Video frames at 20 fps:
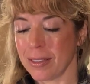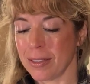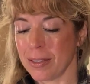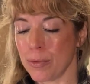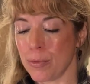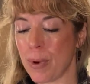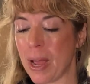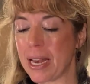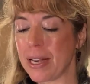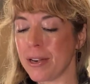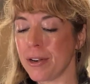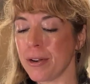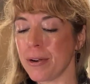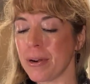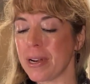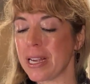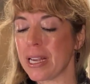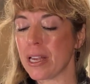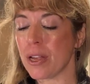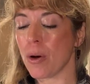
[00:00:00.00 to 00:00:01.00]

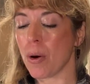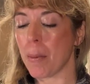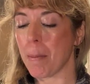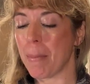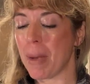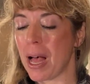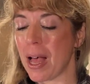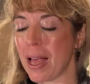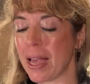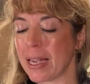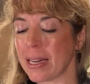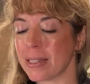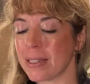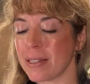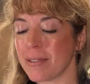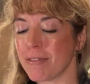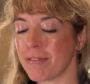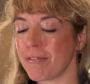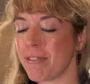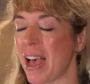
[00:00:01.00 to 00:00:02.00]
rendering your mind
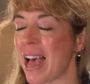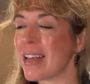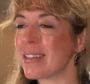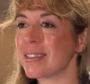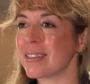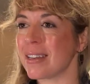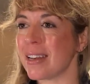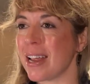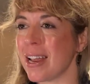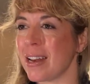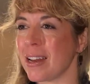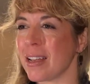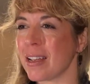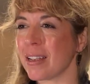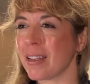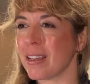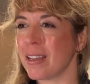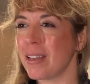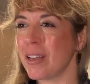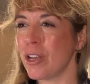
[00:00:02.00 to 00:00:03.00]
fascinating,
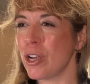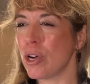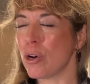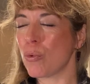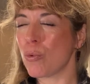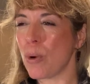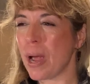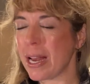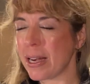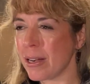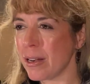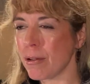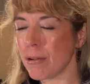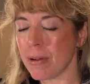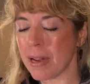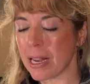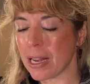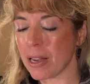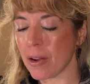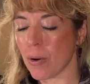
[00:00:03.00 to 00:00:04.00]

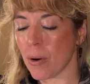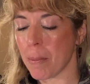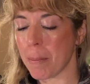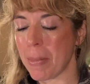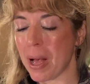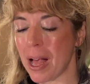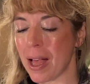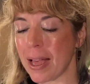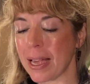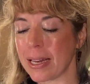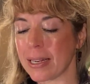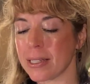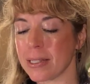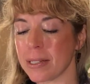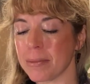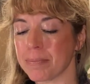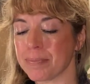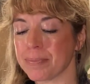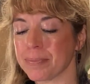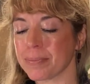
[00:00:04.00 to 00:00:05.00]
rendering your mind
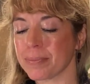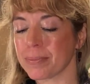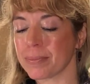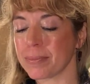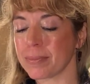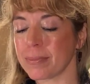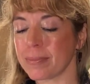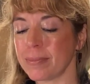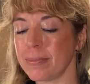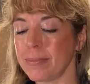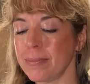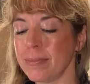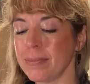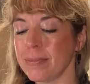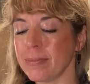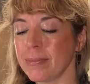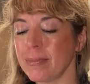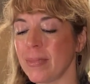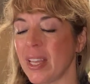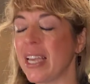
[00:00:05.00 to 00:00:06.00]

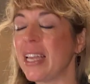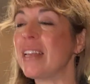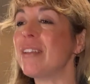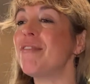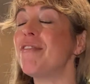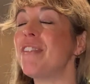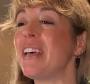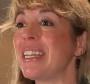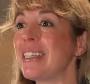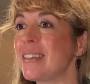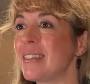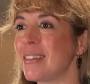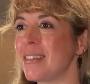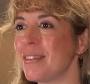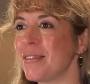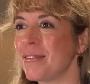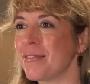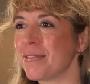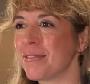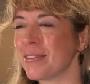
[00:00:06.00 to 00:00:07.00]

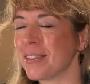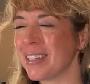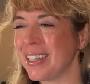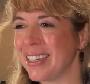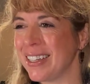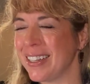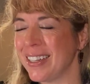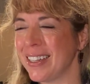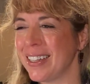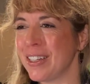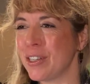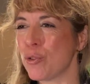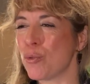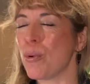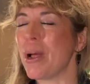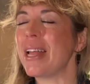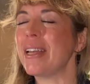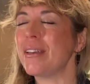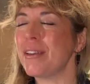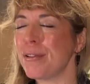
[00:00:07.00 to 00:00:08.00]
inventive,
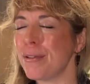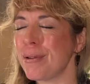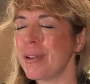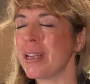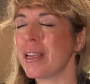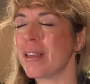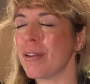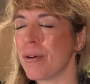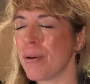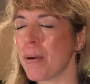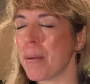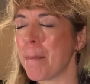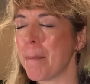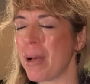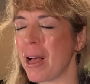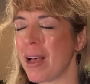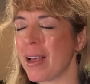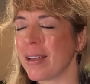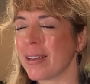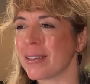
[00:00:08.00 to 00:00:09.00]
rendering your
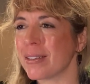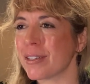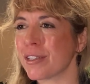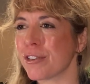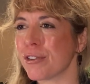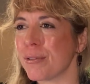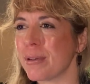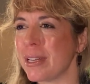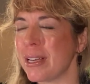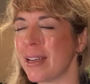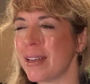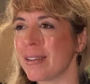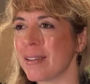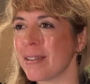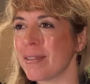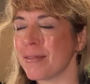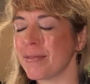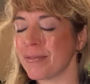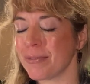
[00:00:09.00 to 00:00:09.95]
mind creative.